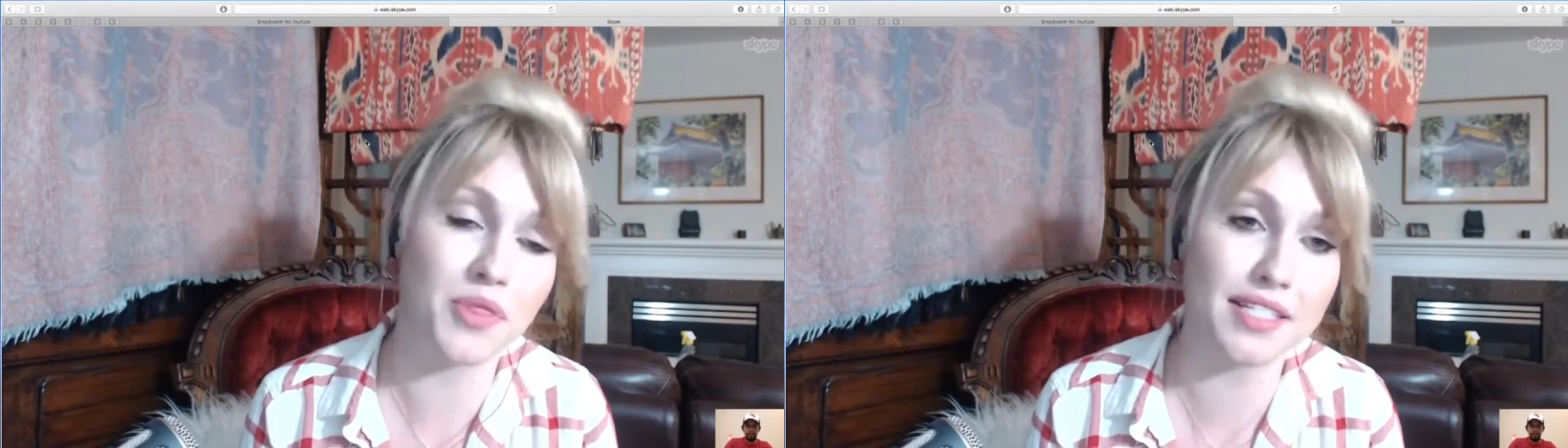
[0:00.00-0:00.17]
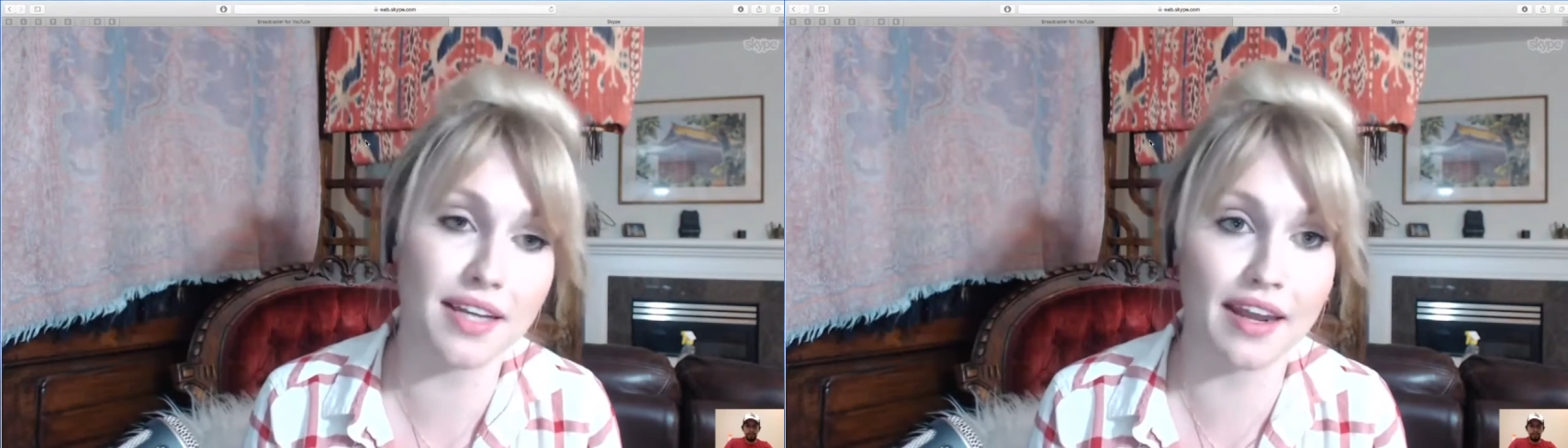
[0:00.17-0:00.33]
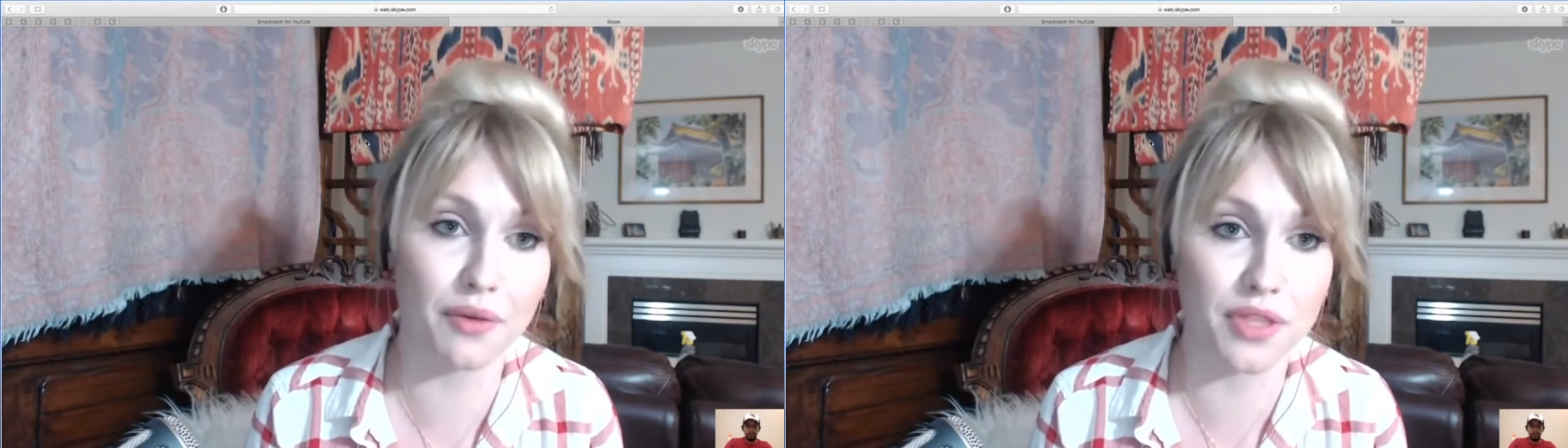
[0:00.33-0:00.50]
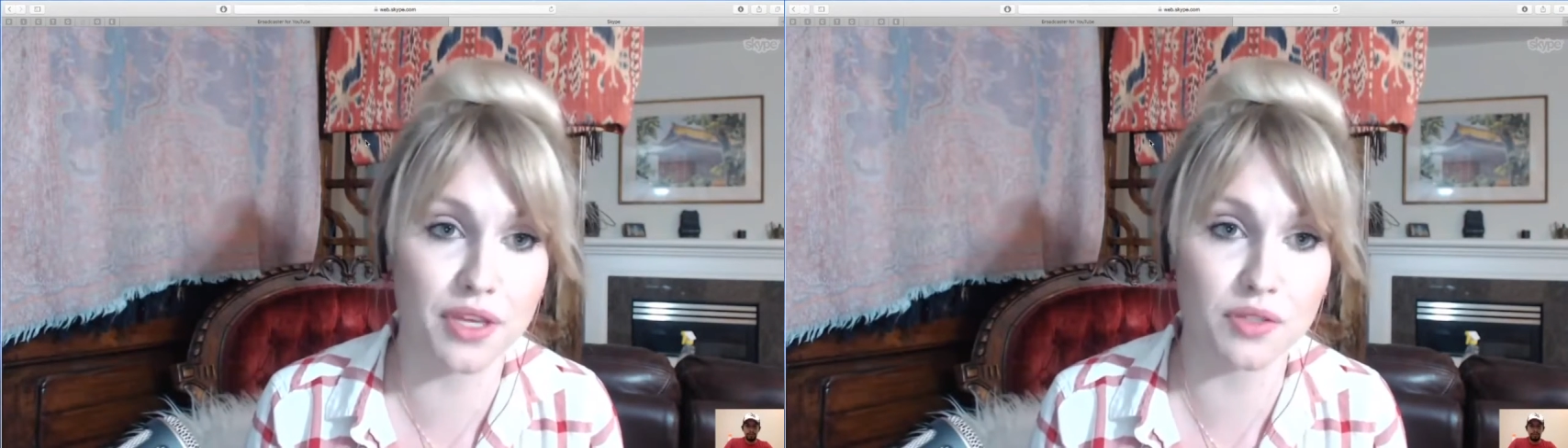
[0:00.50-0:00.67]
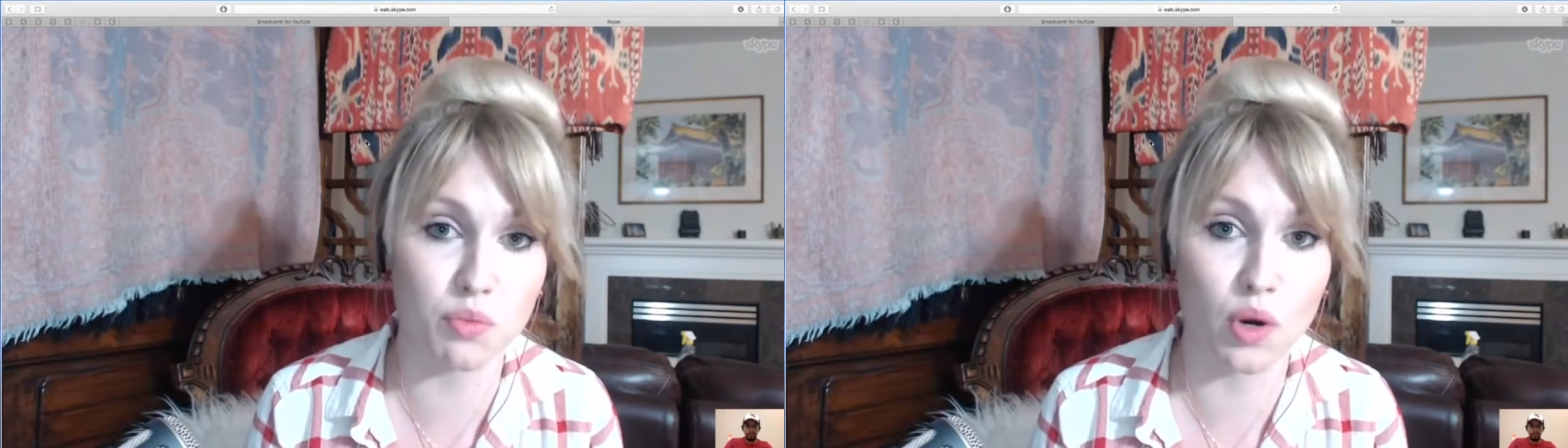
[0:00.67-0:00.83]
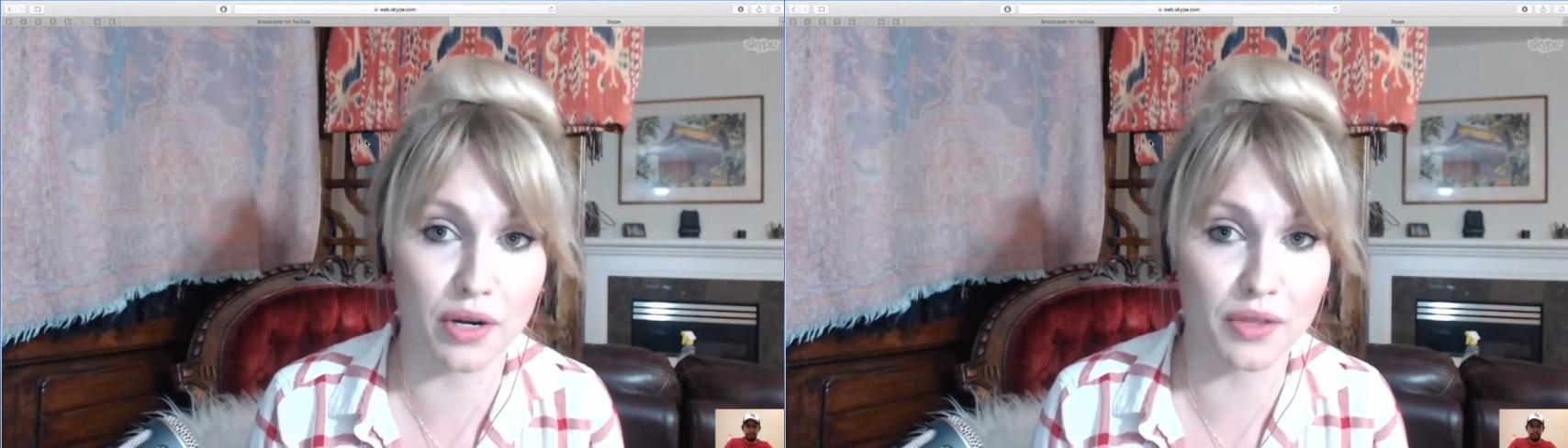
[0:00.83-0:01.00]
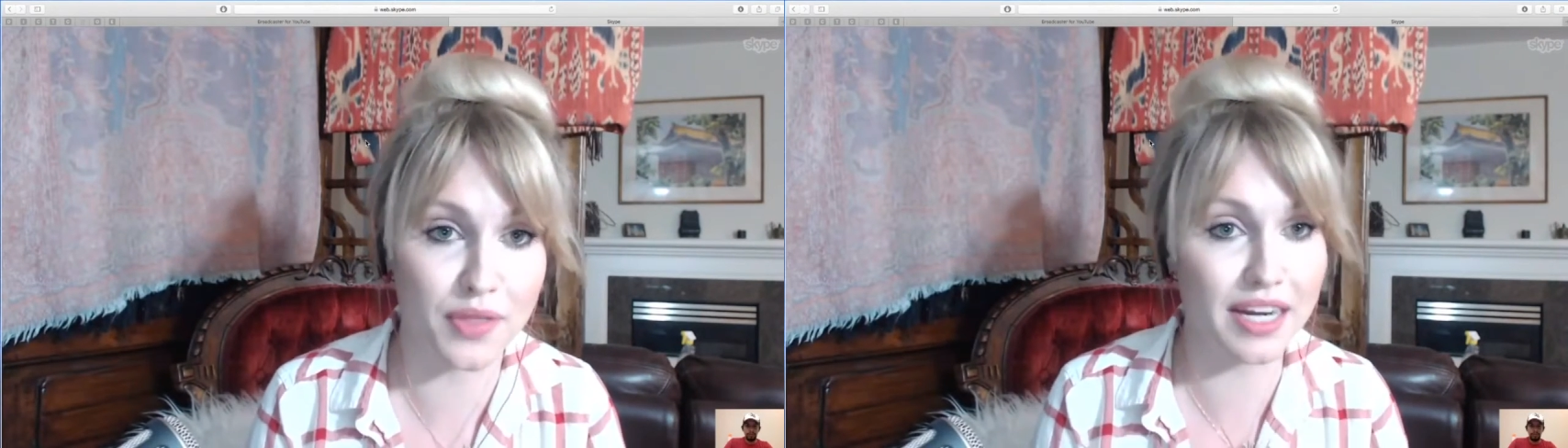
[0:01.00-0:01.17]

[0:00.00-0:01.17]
But that's not how things work.